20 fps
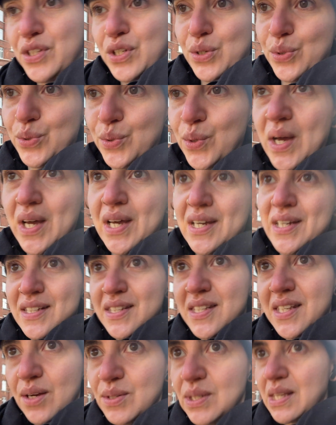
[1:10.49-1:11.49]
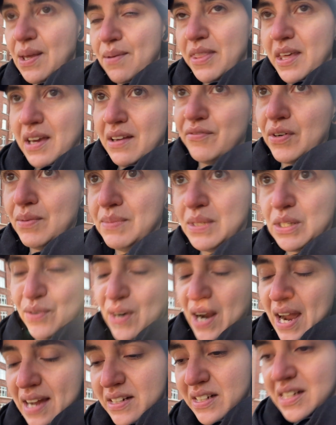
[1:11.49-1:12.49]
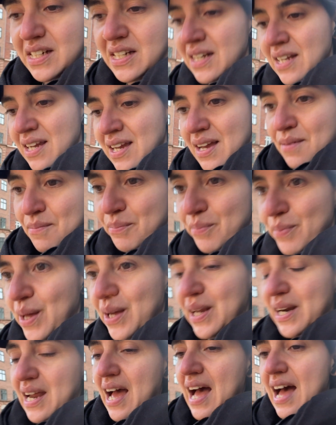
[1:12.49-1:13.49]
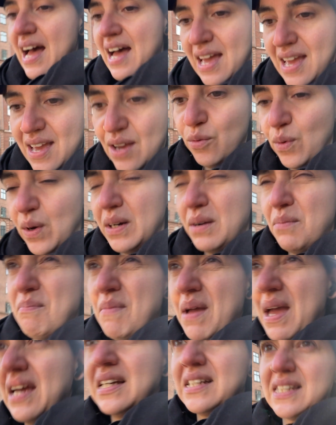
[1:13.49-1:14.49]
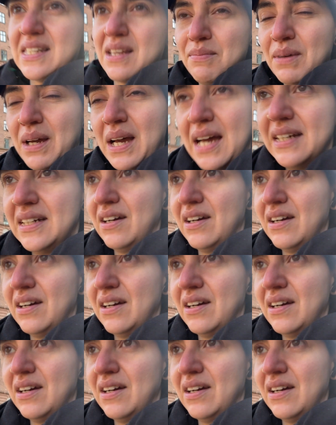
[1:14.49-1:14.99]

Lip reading: to sew something from scratch, but I want to make some kind